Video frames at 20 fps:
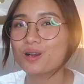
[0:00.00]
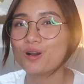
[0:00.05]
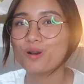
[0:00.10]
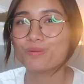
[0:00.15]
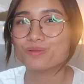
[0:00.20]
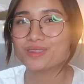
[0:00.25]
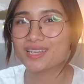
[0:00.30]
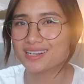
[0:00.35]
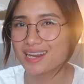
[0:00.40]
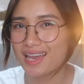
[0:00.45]
I
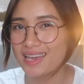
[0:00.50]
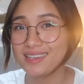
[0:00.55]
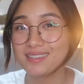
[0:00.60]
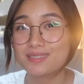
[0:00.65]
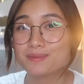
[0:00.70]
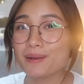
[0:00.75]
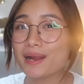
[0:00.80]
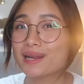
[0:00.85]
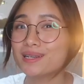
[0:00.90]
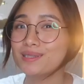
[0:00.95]
hope that I
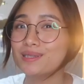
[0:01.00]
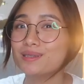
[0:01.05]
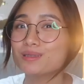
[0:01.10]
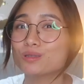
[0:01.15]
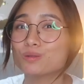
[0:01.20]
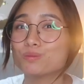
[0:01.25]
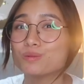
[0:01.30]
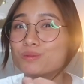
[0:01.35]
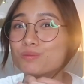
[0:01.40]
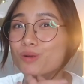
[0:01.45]
inspired
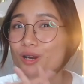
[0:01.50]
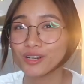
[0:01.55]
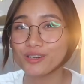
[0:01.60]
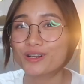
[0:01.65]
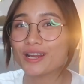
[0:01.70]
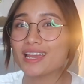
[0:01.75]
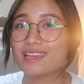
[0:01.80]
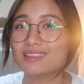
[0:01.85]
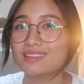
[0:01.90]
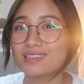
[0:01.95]
you to be more
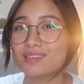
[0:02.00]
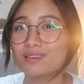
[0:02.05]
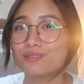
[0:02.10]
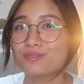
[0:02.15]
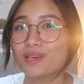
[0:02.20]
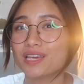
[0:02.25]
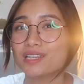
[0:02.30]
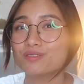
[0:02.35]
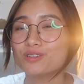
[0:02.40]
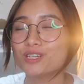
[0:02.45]

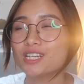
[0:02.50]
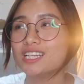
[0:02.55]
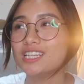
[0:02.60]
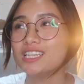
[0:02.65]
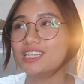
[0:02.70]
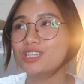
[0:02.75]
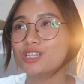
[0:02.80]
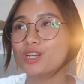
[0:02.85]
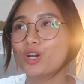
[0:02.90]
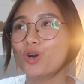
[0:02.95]
creative and
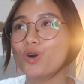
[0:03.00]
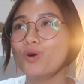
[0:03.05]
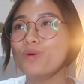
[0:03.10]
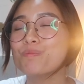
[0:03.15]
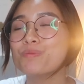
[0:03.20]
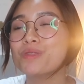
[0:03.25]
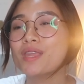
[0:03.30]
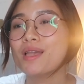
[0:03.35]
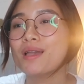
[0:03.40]
really, you know,